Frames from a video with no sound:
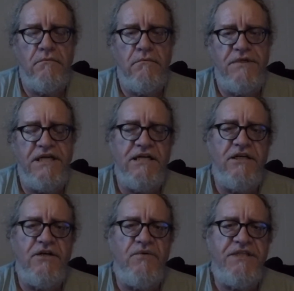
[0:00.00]
Take a
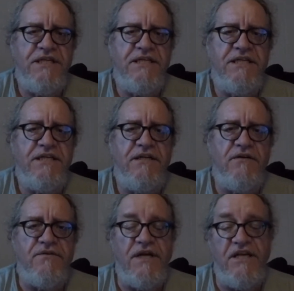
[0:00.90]
look at what they did
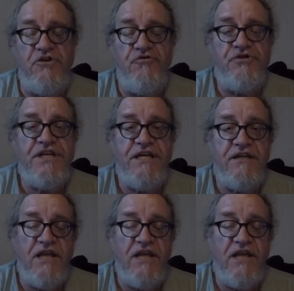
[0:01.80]
here. They used it.